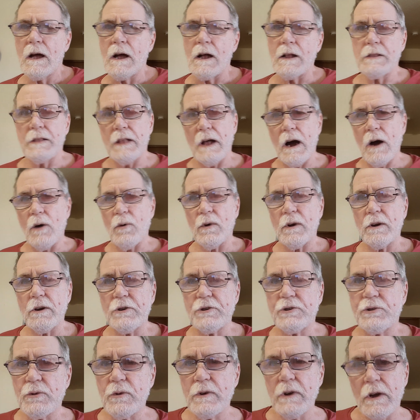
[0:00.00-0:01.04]
Now we're going
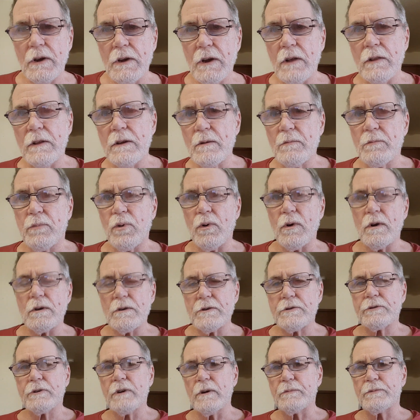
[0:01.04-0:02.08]
to show you another important
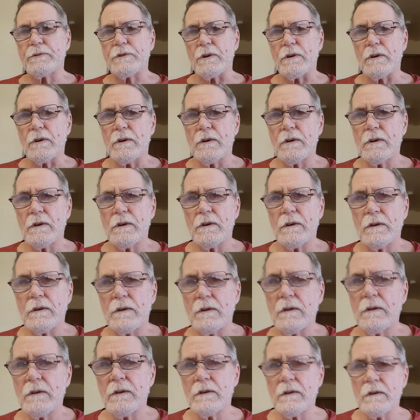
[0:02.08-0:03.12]
scripture.
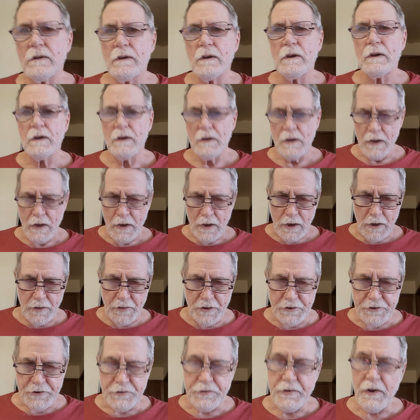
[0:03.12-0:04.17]
And
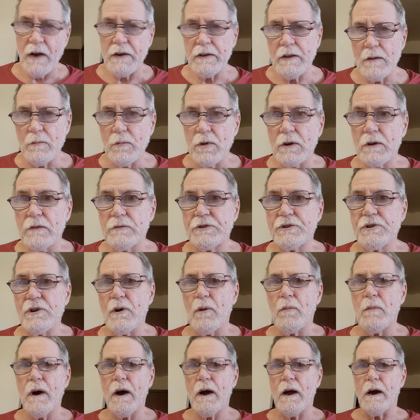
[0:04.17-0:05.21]
this is found in the book of
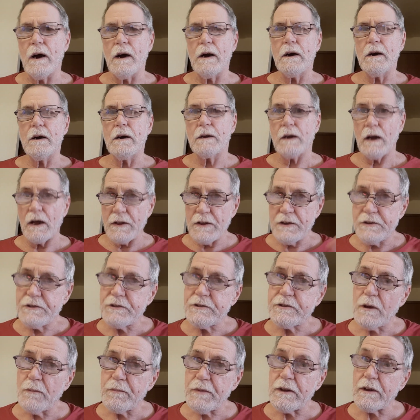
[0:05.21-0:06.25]
Jeremiah. Now this is
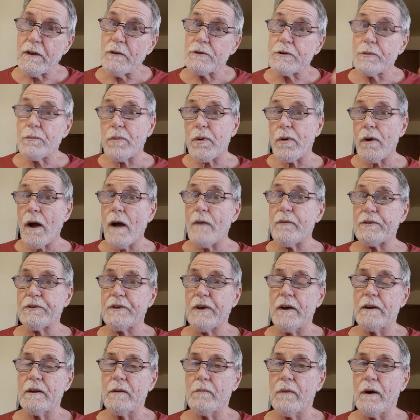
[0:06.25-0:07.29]
something that was
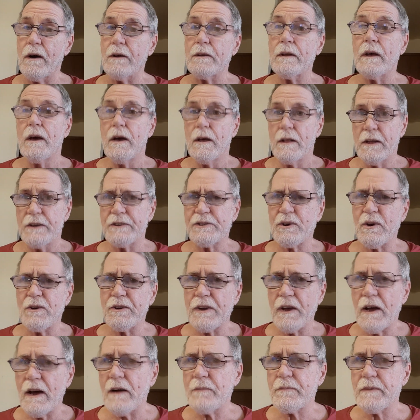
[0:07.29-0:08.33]
prophesied about that's going
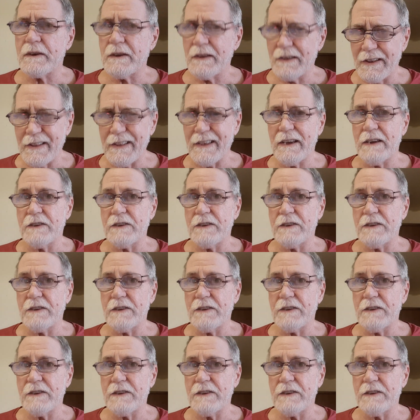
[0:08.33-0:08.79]
to happen in the